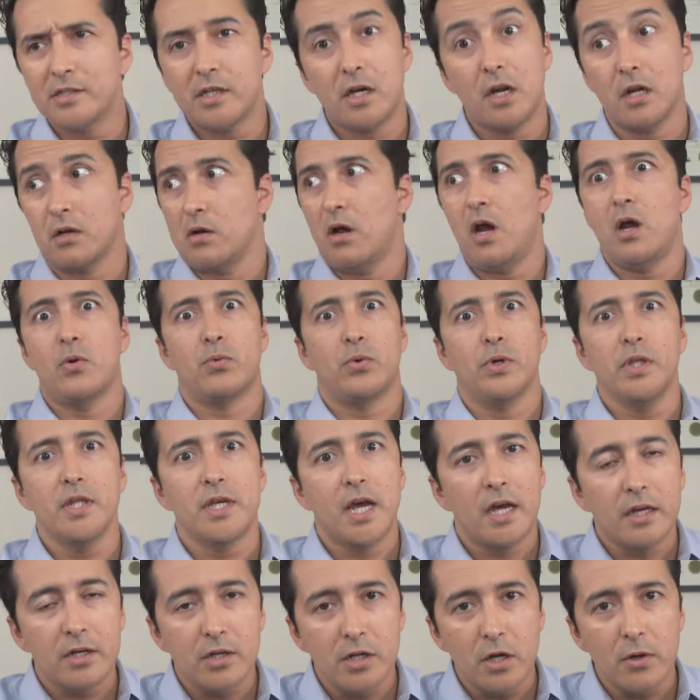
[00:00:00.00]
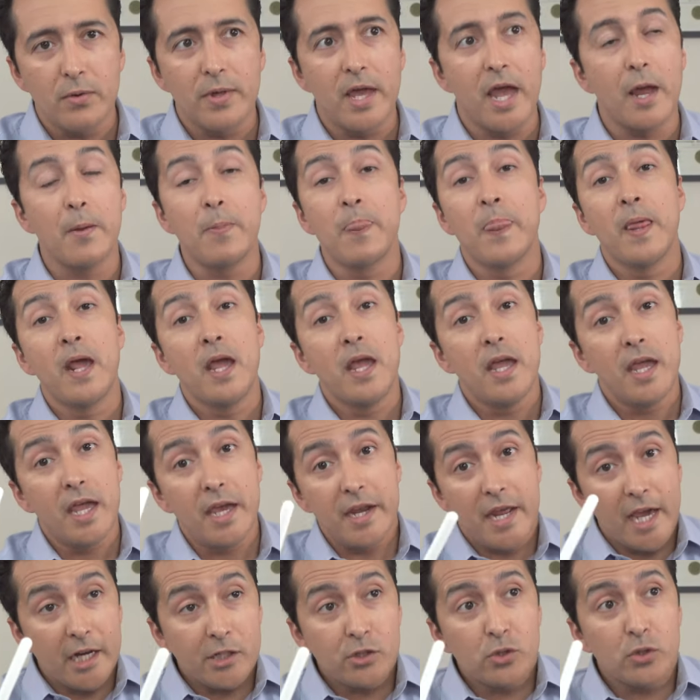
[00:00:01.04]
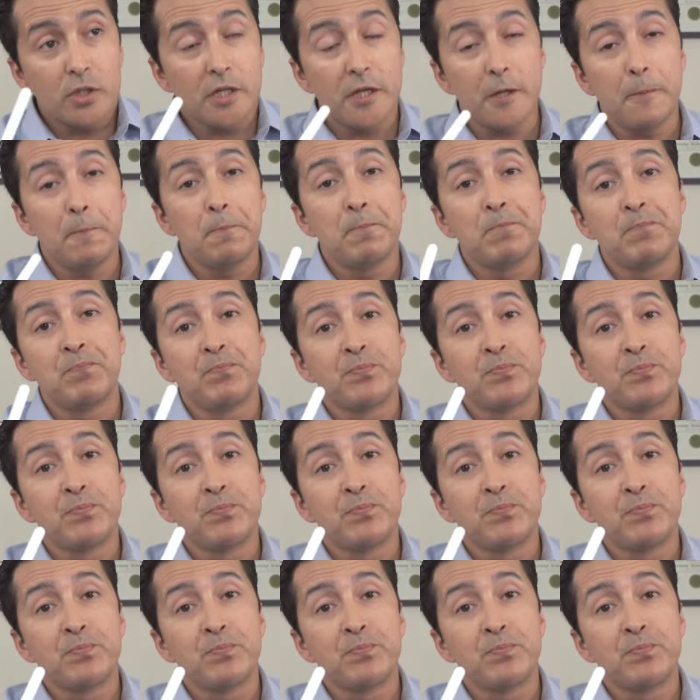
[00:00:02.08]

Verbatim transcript: I'm like, oh, really? I know that. And actually,